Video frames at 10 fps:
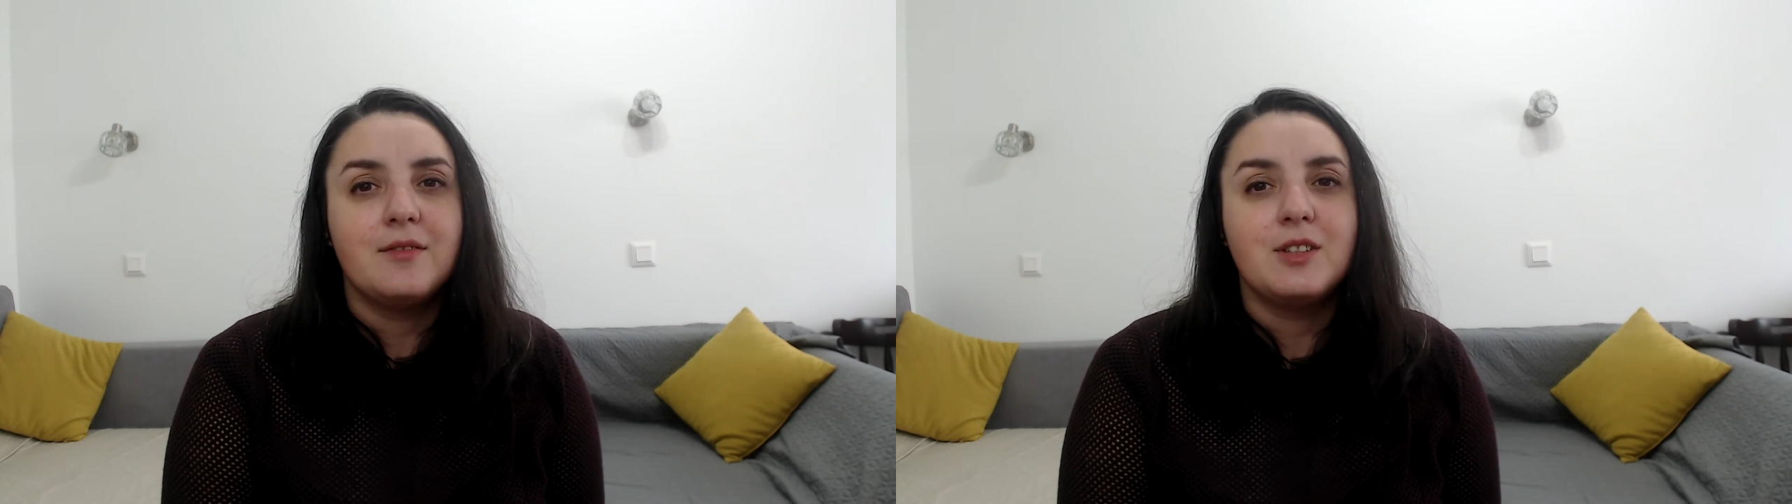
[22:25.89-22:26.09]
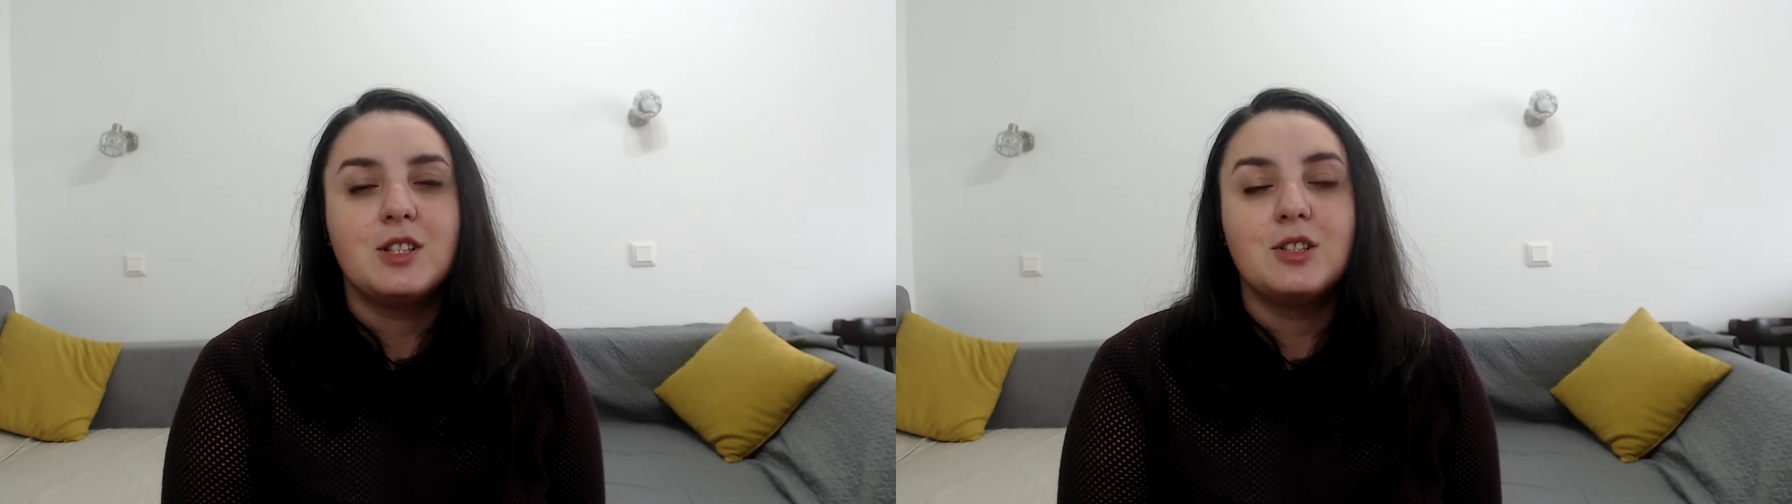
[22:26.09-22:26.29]

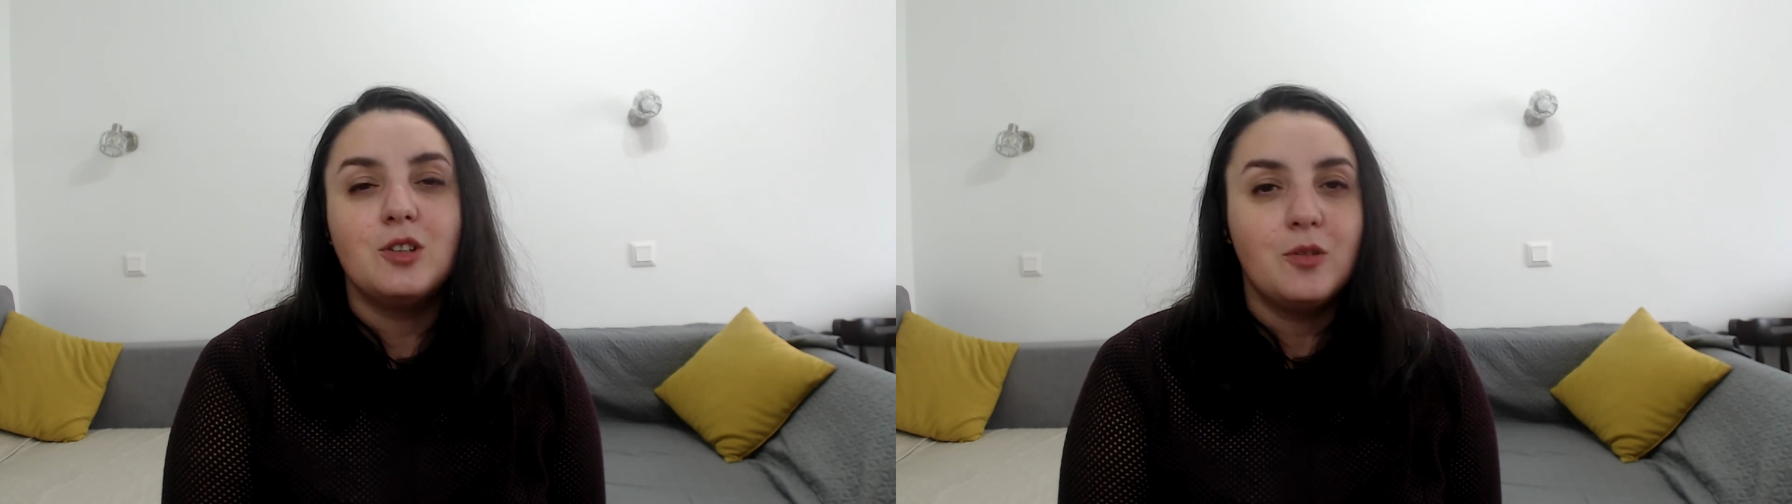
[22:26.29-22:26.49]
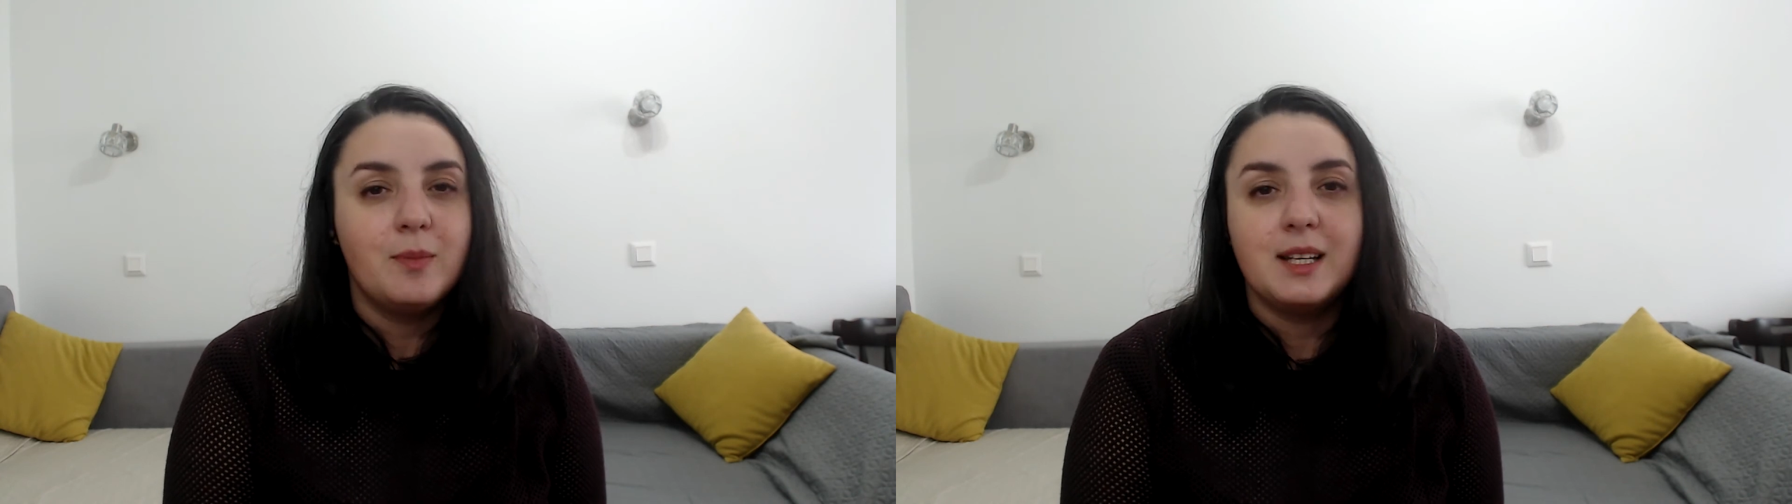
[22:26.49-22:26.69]

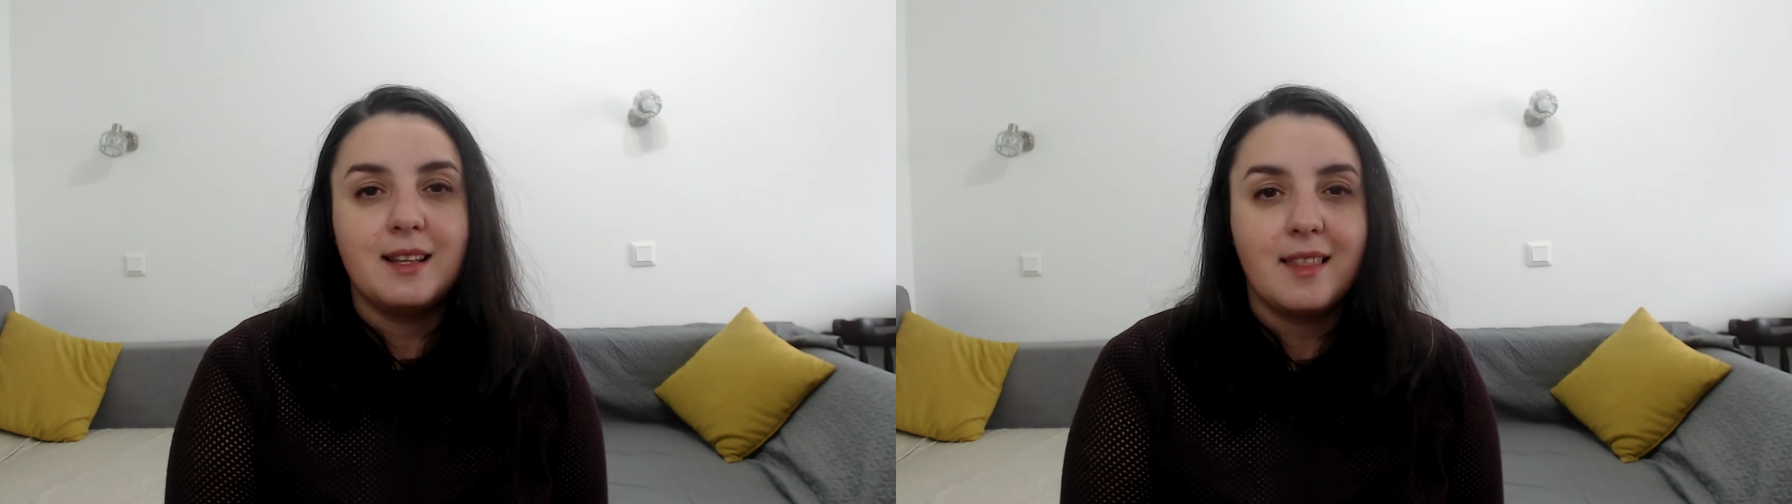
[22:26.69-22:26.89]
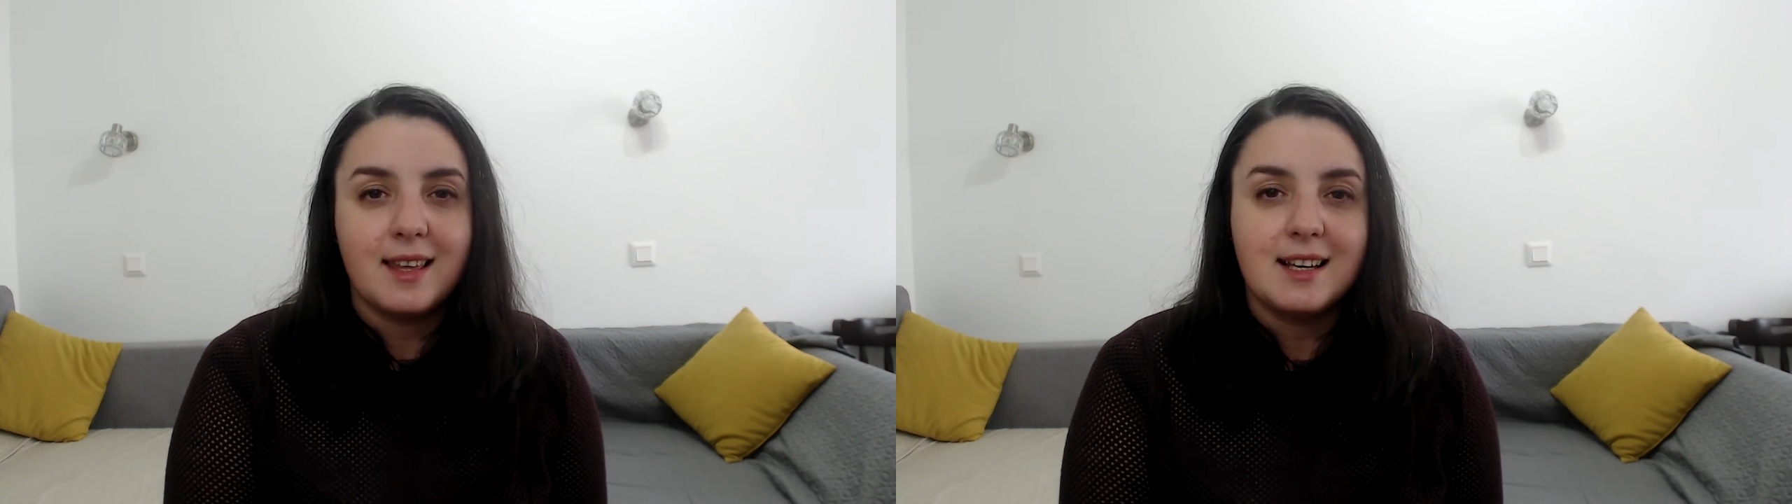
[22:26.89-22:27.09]
so many
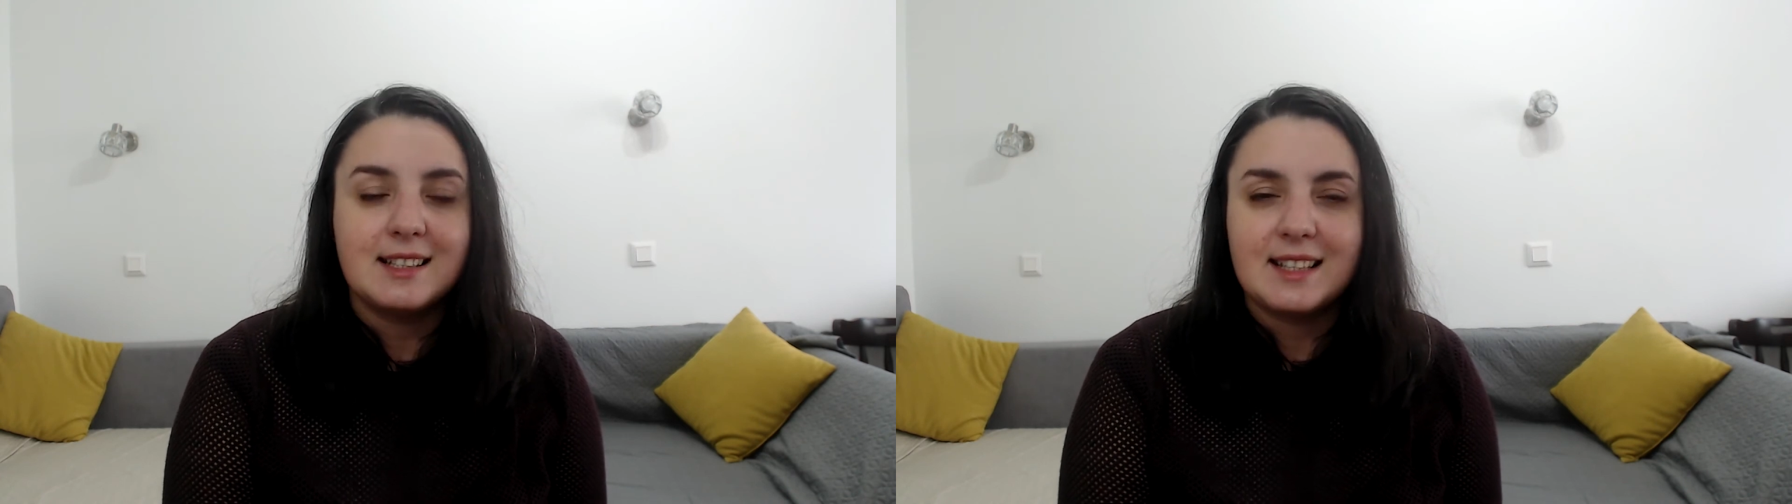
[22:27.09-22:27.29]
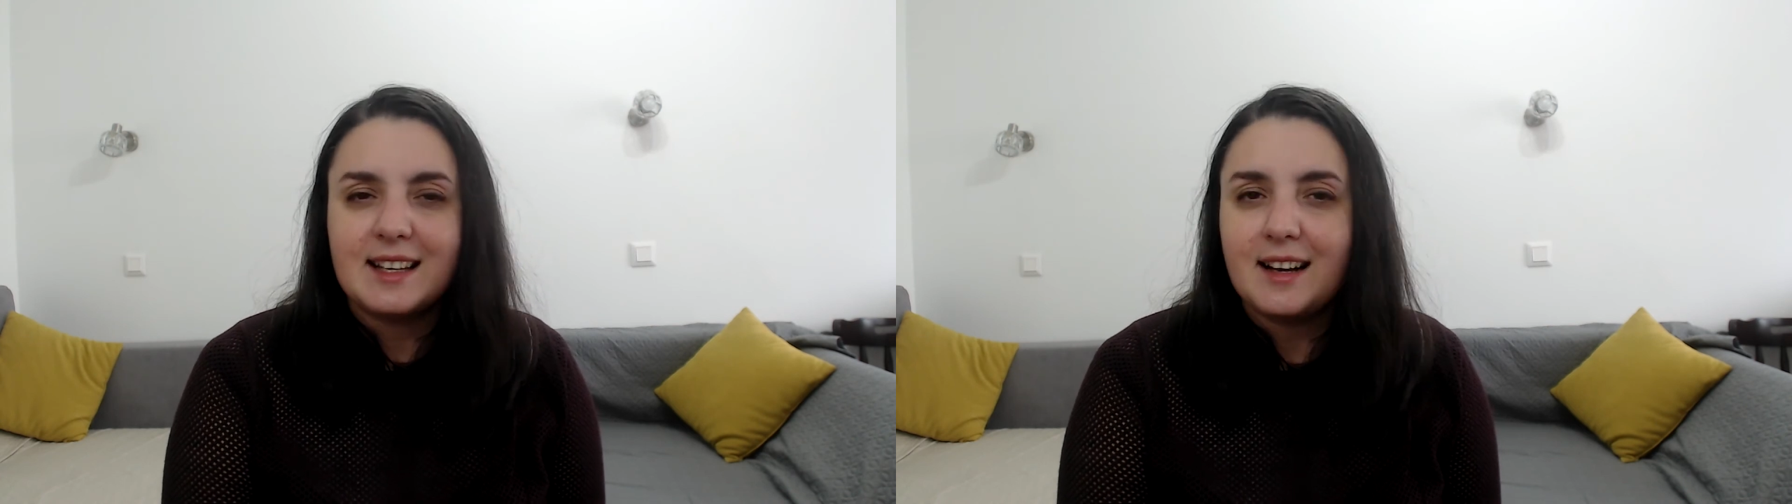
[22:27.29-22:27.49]
things
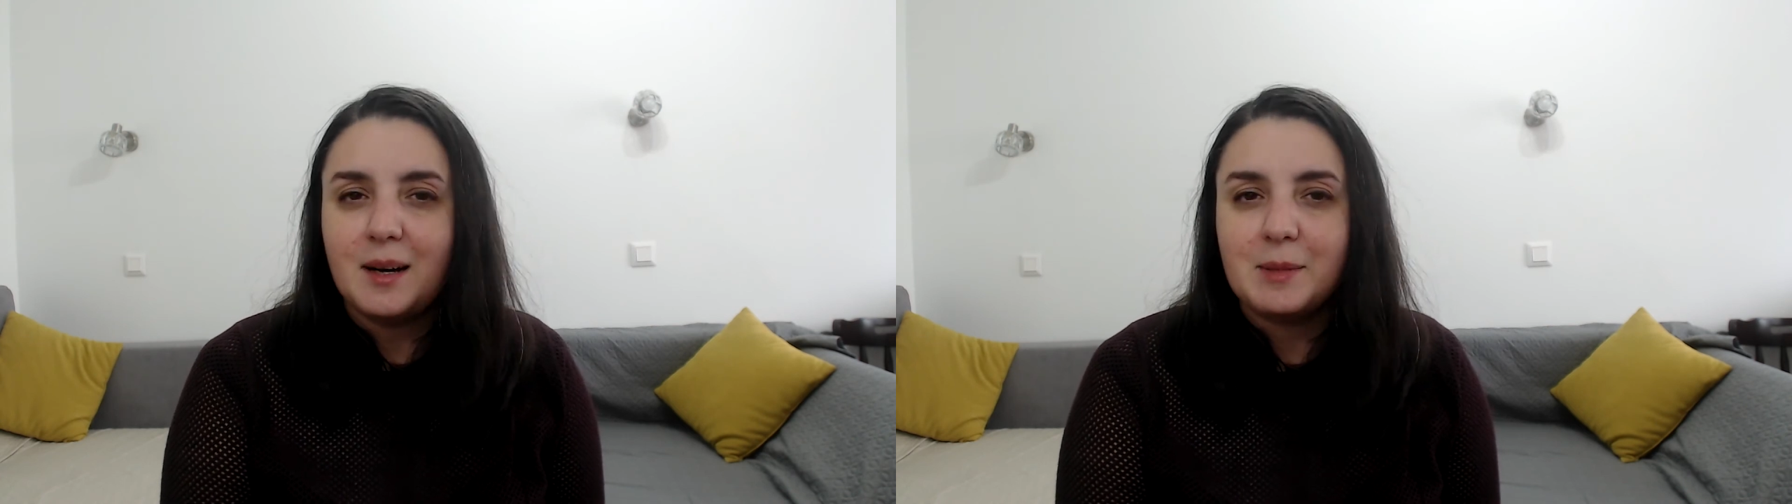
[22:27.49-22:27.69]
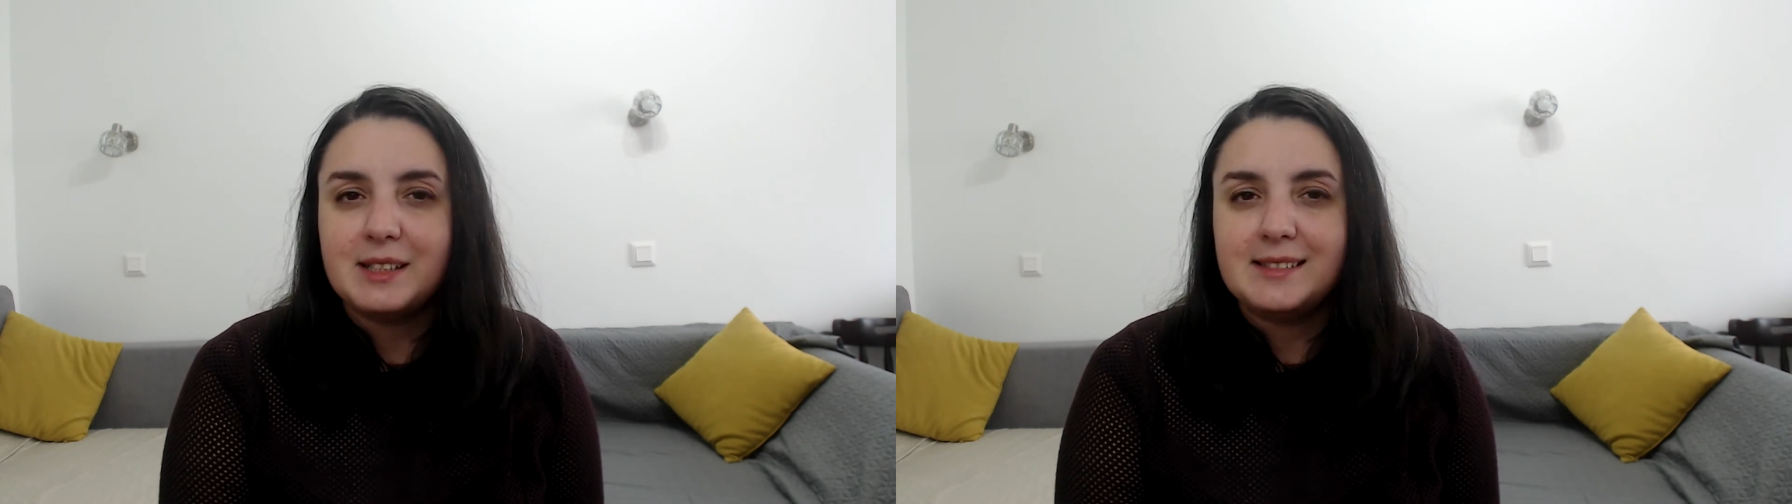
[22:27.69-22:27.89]
in
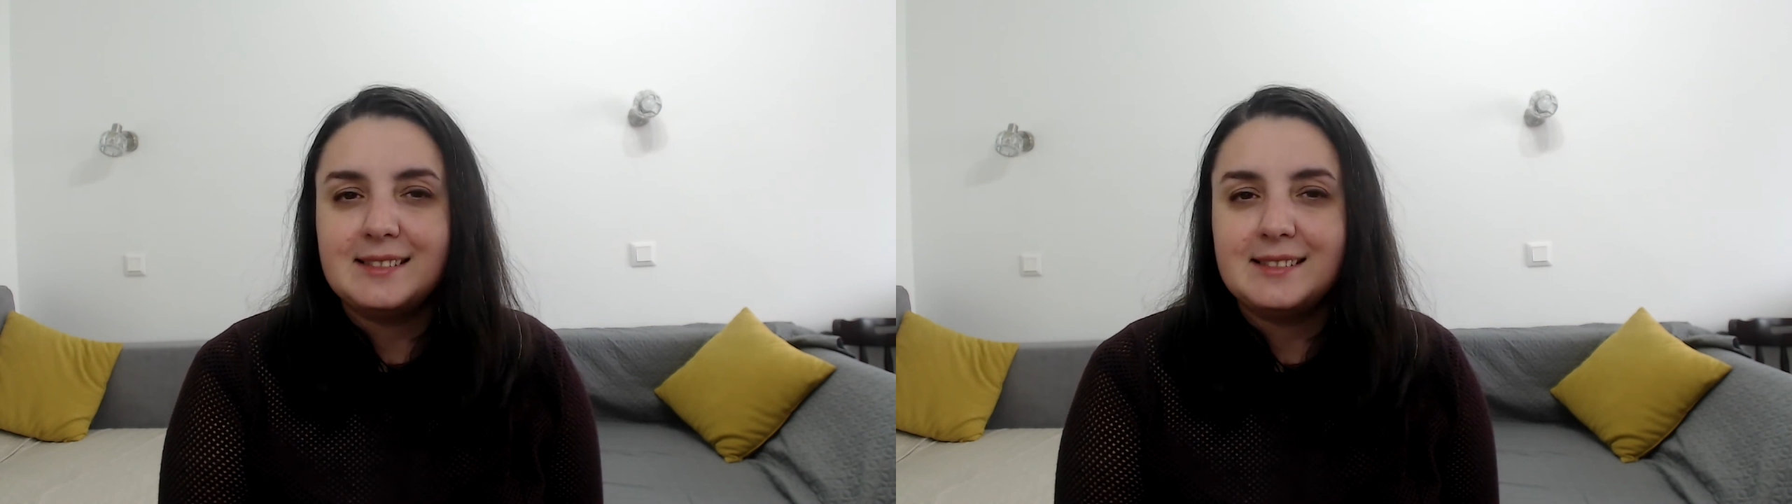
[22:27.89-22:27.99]
common.